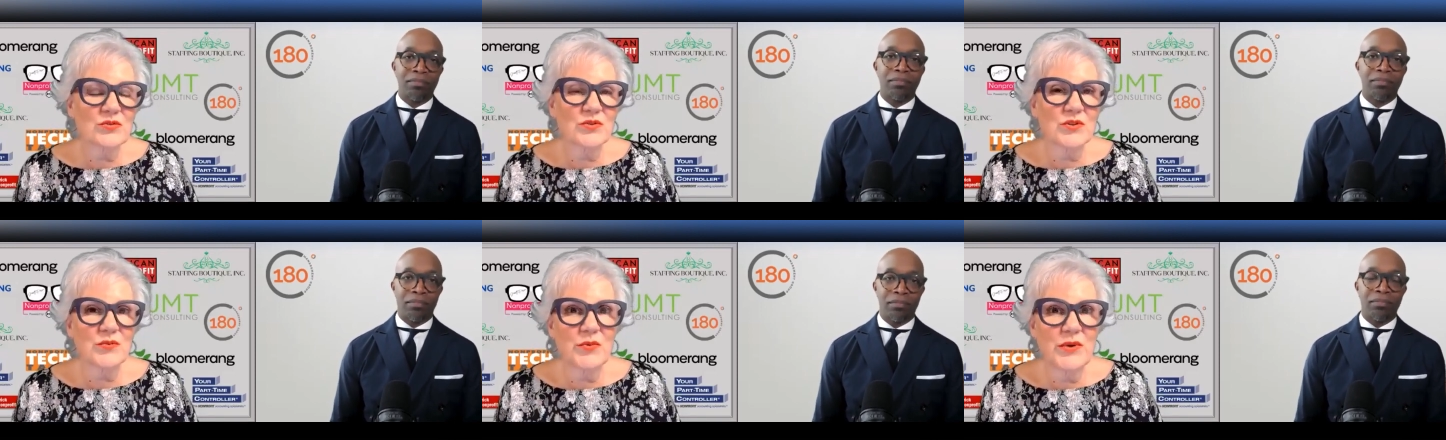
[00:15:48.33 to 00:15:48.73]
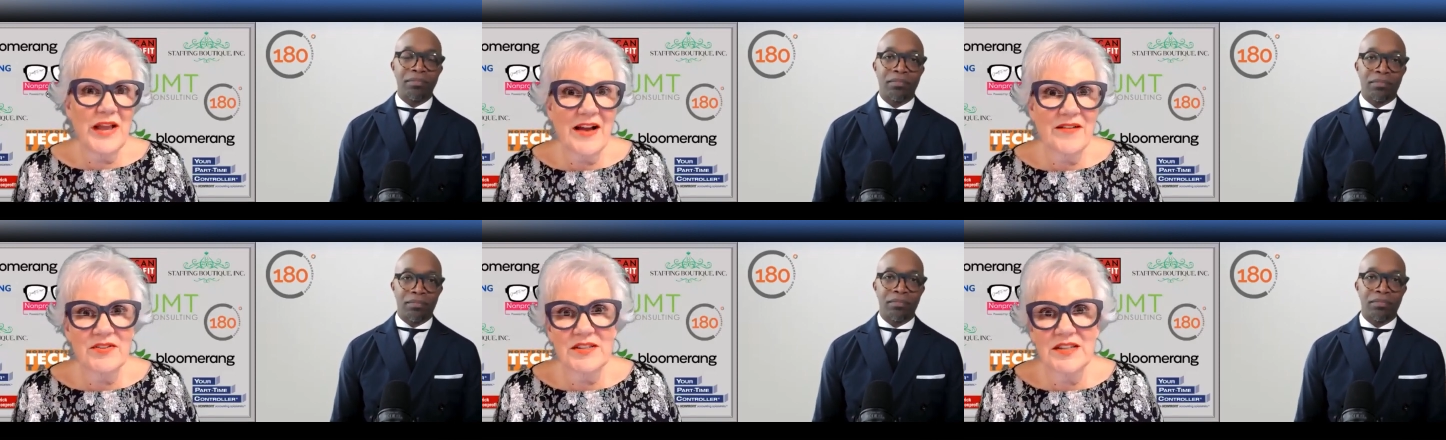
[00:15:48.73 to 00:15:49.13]
Speaker 1: we
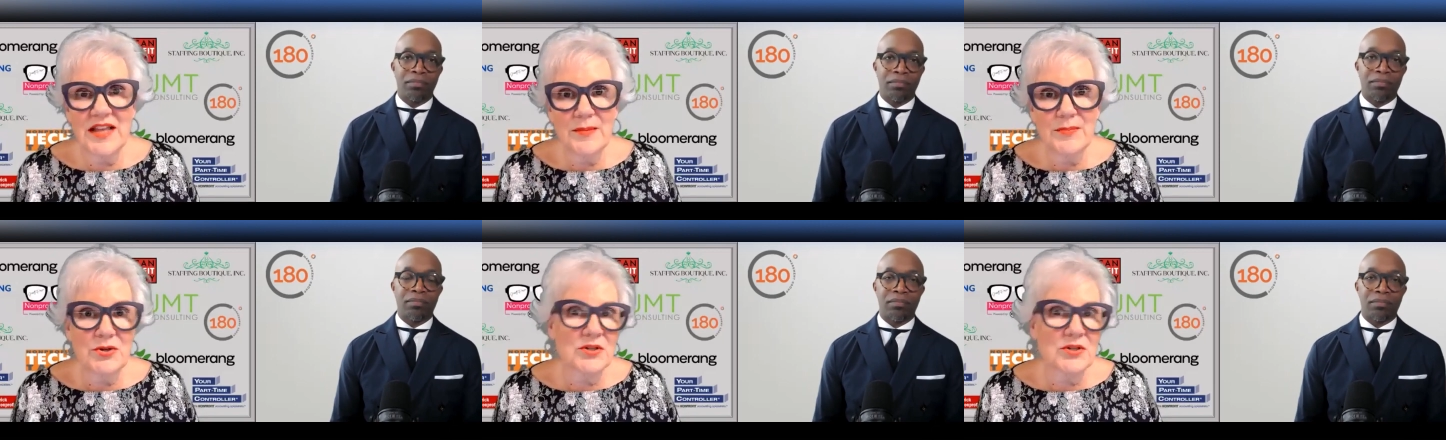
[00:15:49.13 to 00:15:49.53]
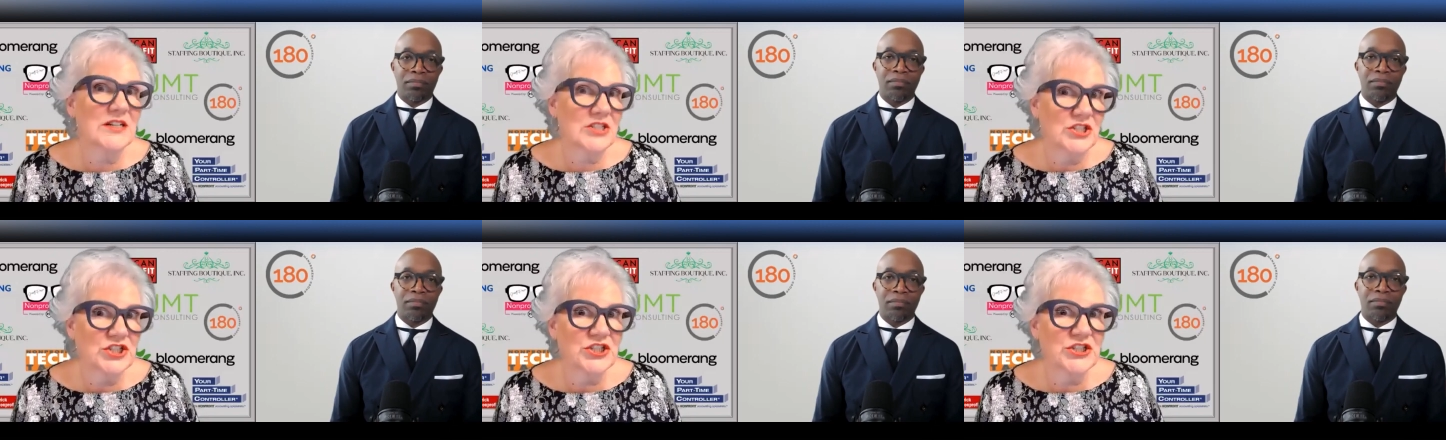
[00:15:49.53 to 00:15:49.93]
have a labor
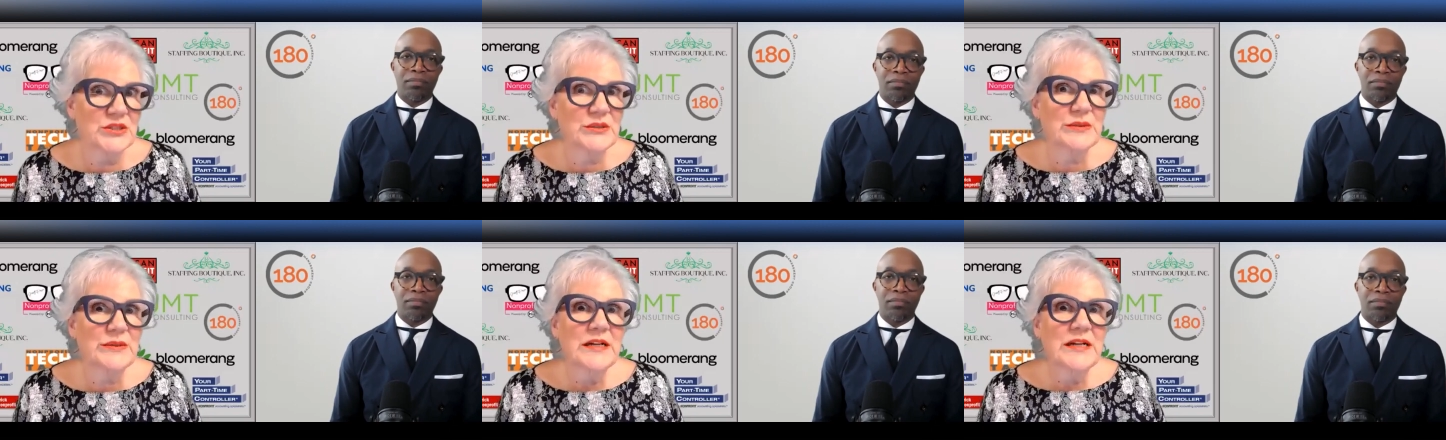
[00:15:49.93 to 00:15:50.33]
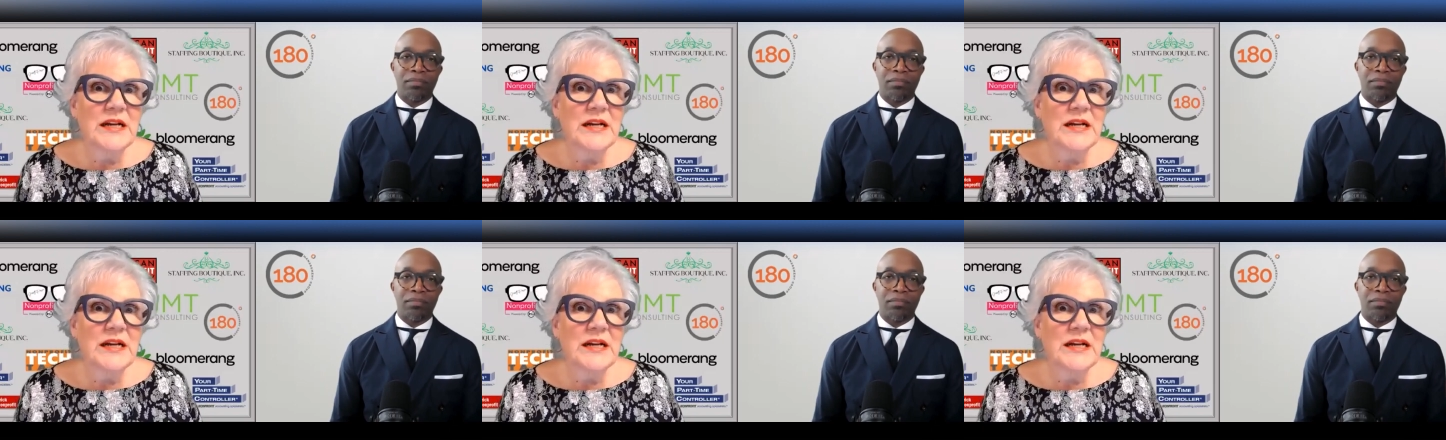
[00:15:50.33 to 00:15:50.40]
issue.